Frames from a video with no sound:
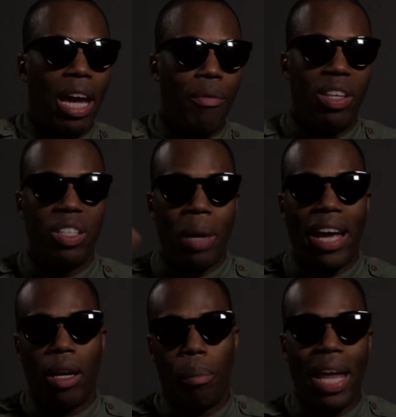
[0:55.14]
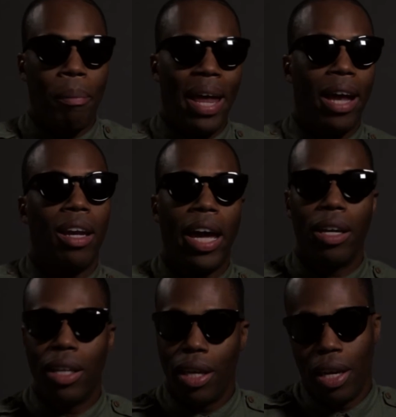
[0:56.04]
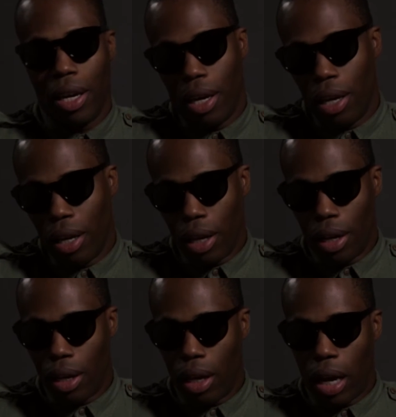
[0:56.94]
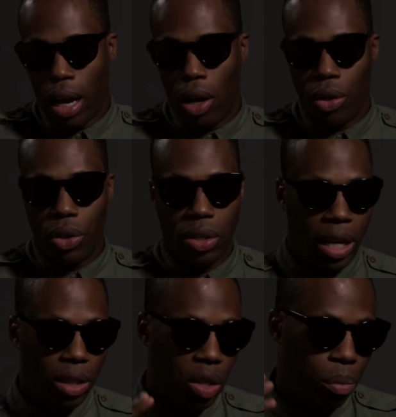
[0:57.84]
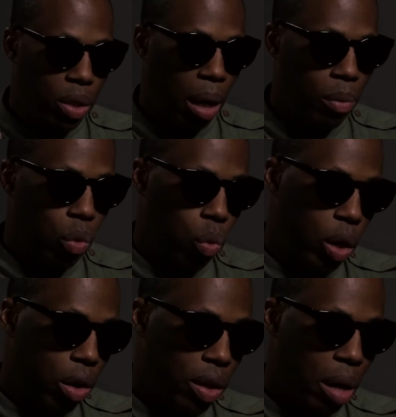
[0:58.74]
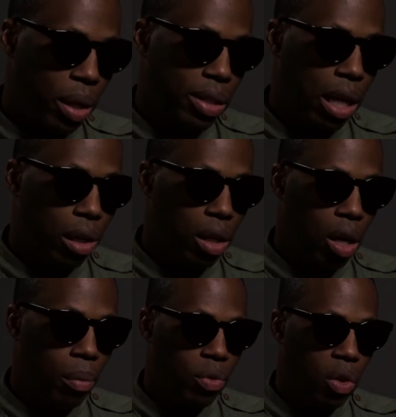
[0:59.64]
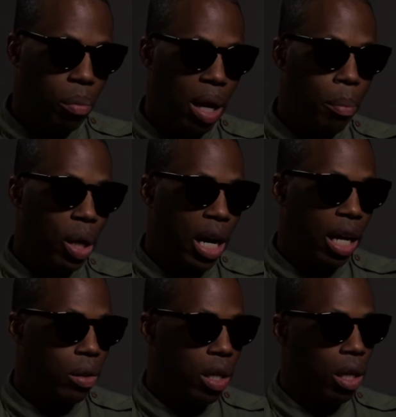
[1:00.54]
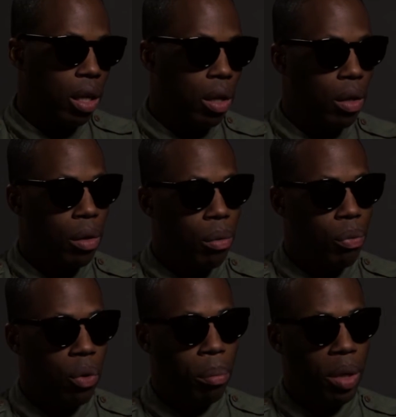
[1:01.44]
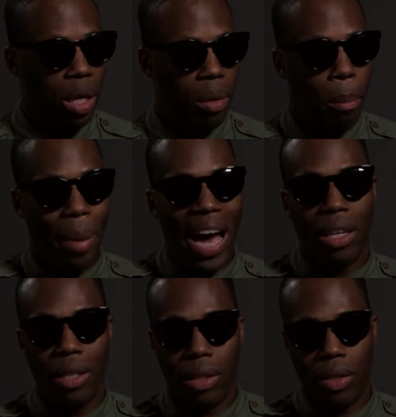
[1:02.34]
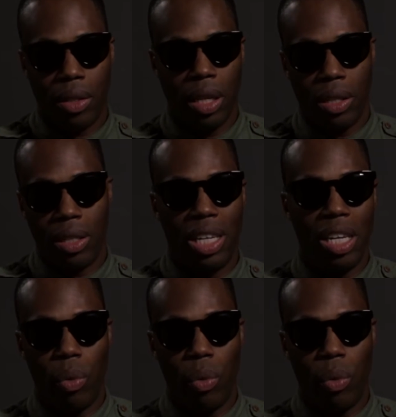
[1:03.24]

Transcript: everything's black, black, like, I understand sometimes where that mentality comes from, but I think for me, balance is key